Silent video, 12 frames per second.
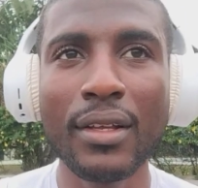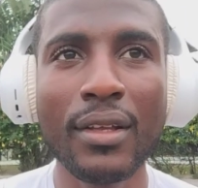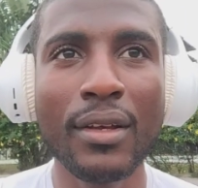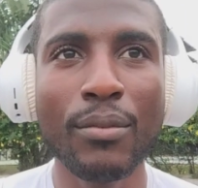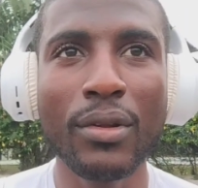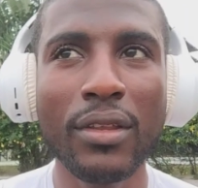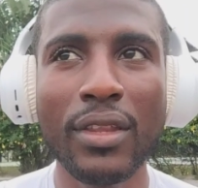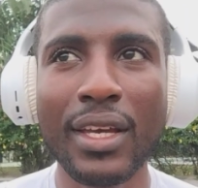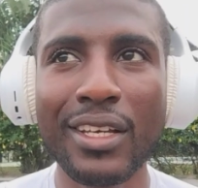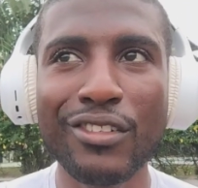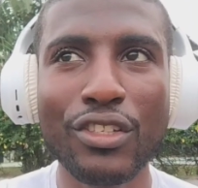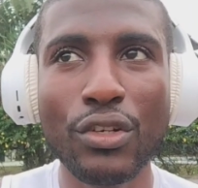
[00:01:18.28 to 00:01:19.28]
But the thing
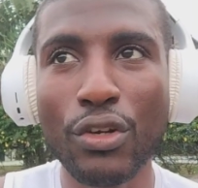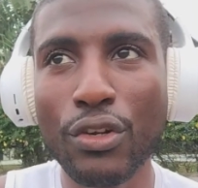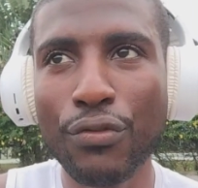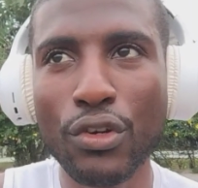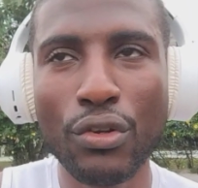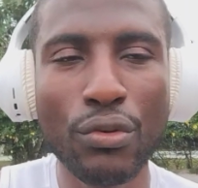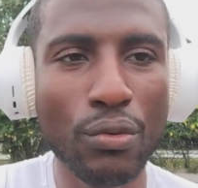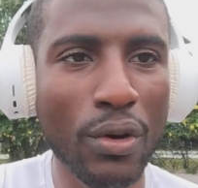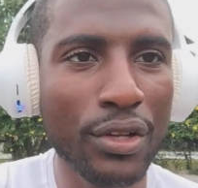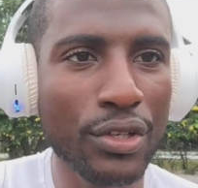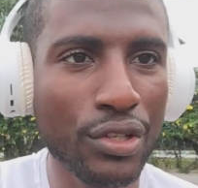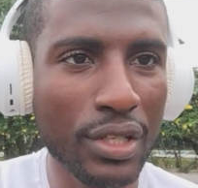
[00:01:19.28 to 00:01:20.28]
is, in order for you to
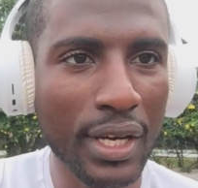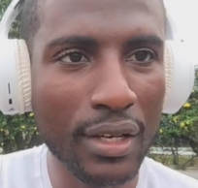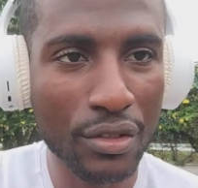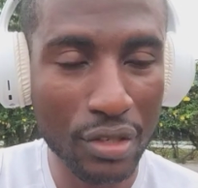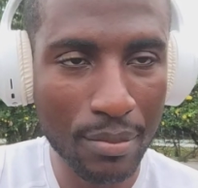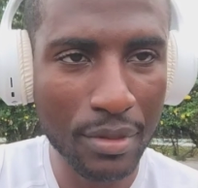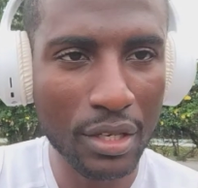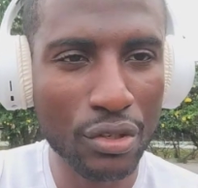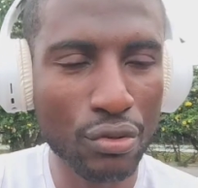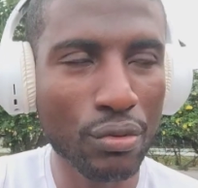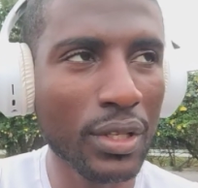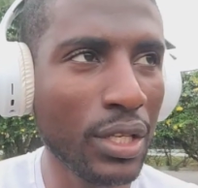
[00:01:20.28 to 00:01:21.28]
understand something
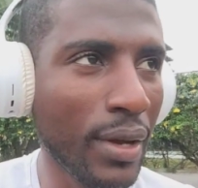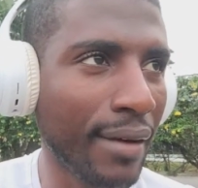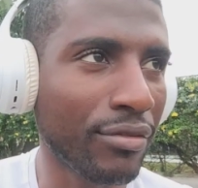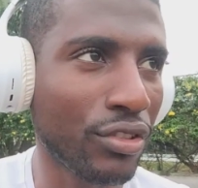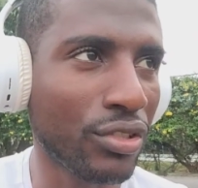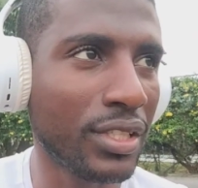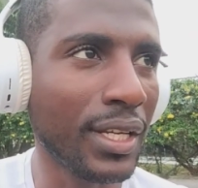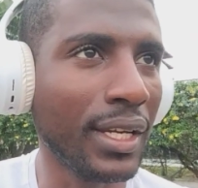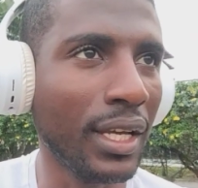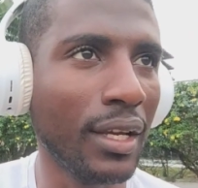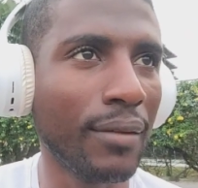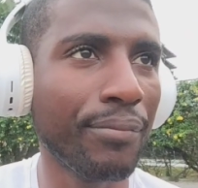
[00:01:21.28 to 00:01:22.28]
truly, you have to study
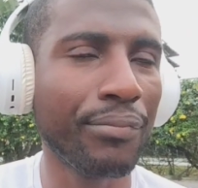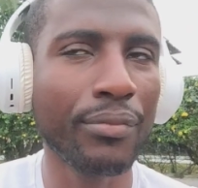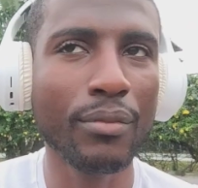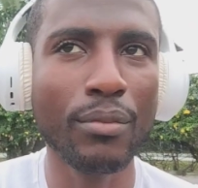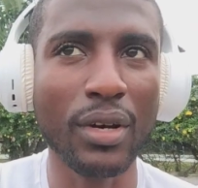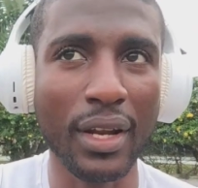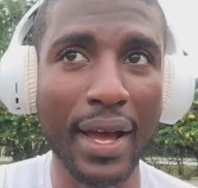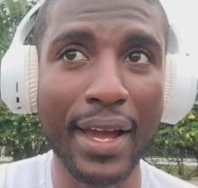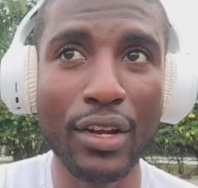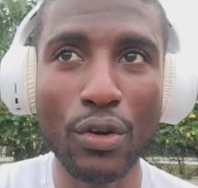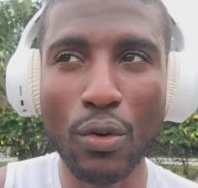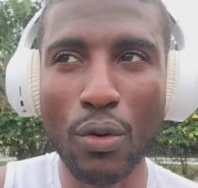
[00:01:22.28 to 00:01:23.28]
it. But I
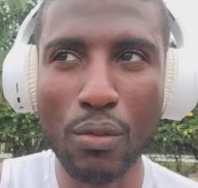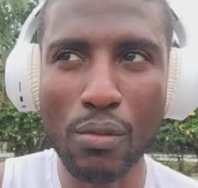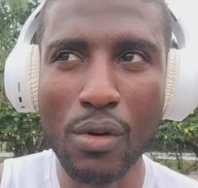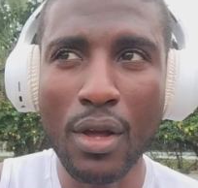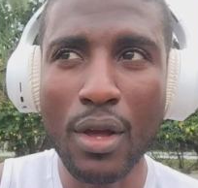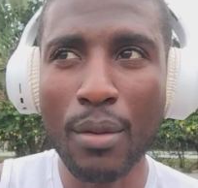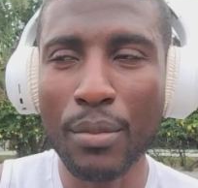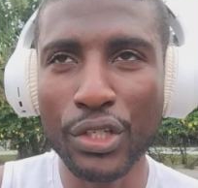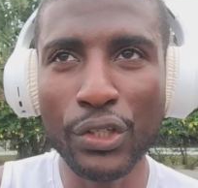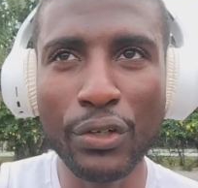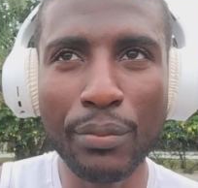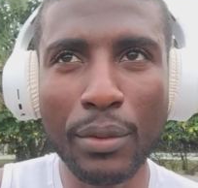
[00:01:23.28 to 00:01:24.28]
know
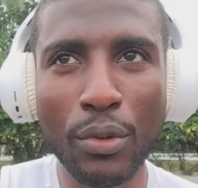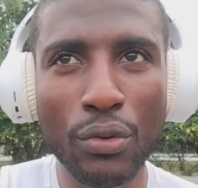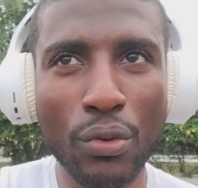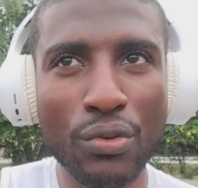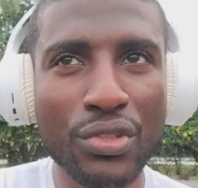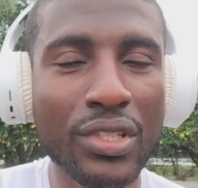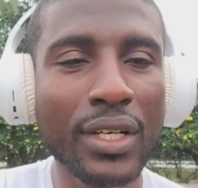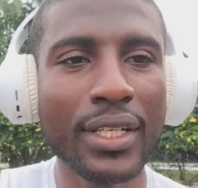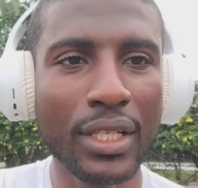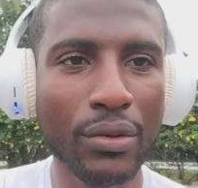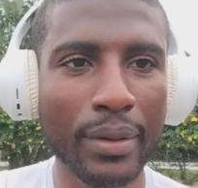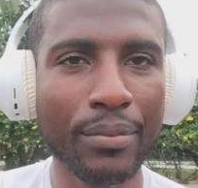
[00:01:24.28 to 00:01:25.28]
majority of people don't study
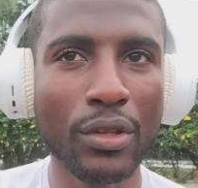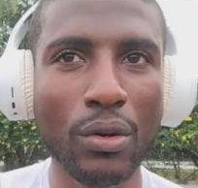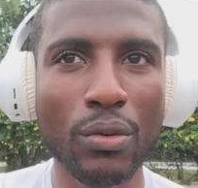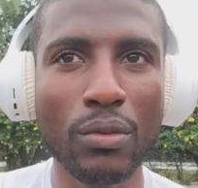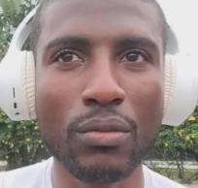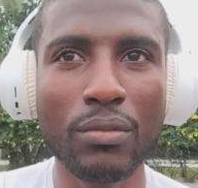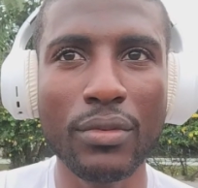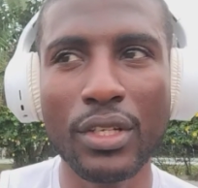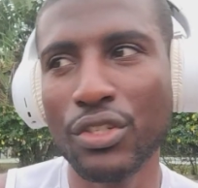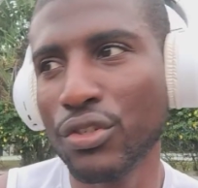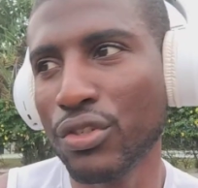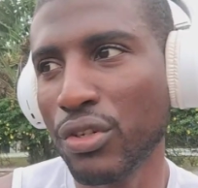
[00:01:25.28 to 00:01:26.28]
crypto. They
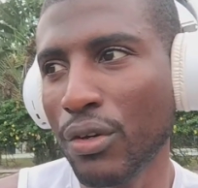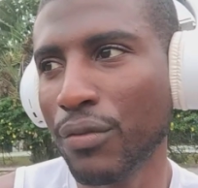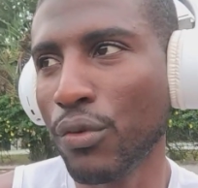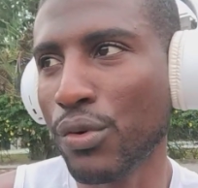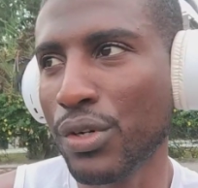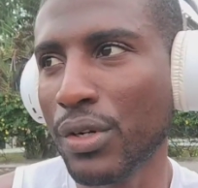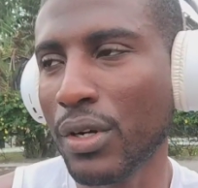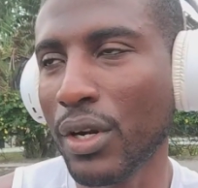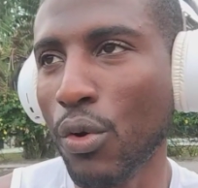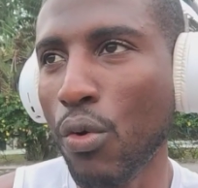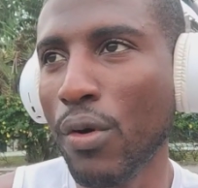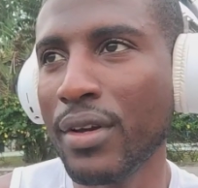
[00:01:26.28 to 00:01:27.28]
just look for
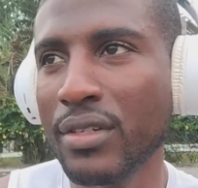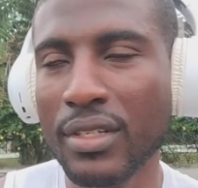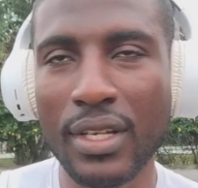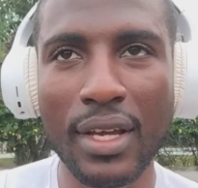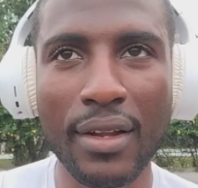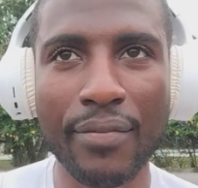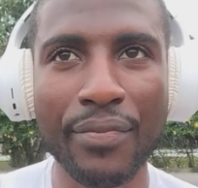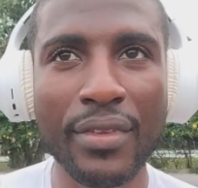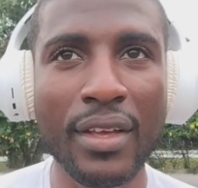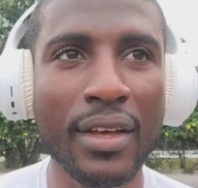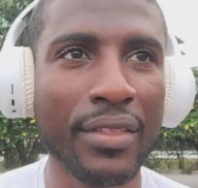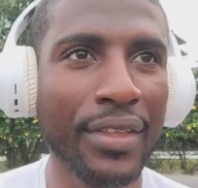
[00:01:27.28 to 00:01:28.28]
coins they
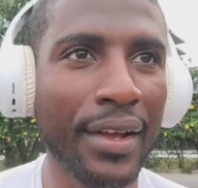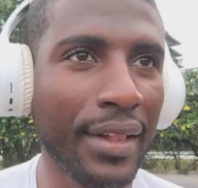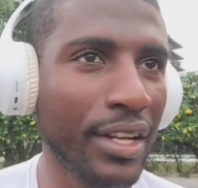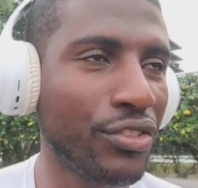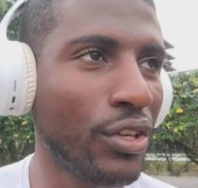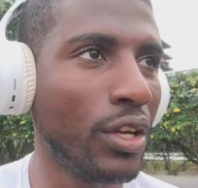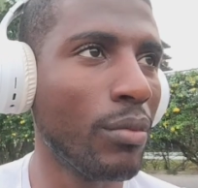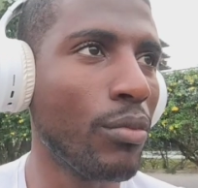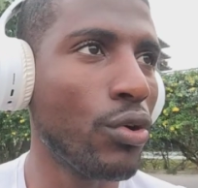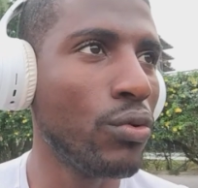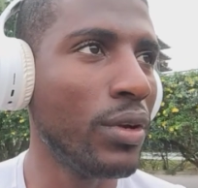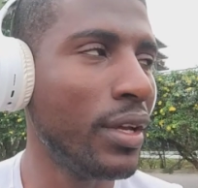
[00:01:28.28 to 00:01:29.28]
think that's gonna
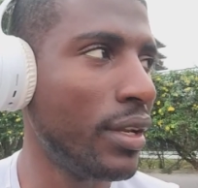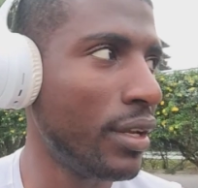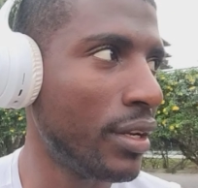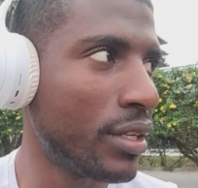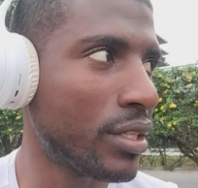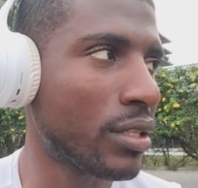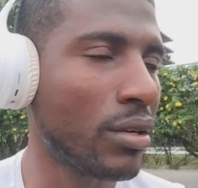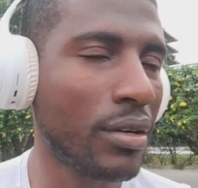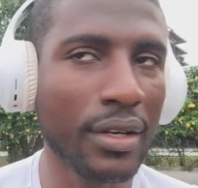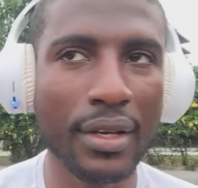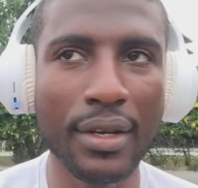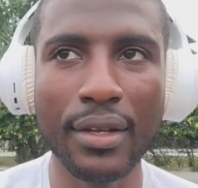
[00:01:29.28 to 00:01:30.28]
moon, and
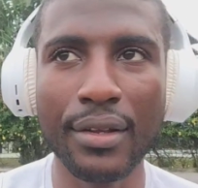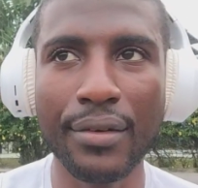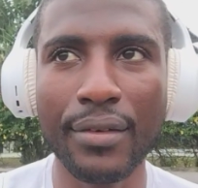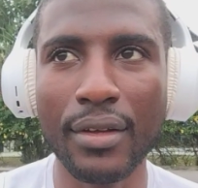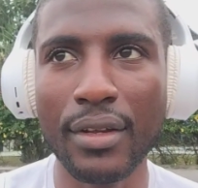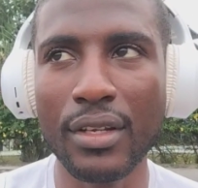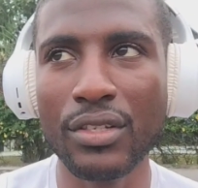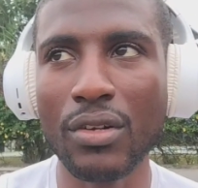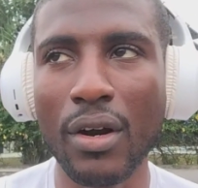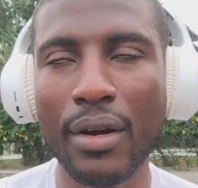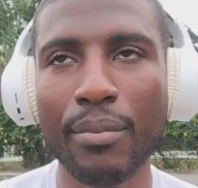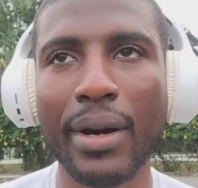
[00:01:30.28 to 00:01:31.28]
they
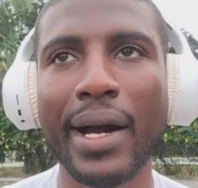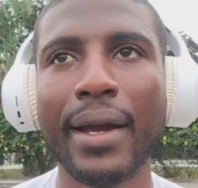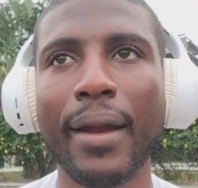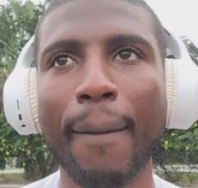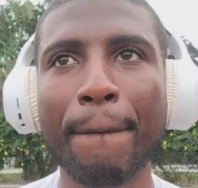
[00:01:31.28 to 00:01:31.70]
start buying.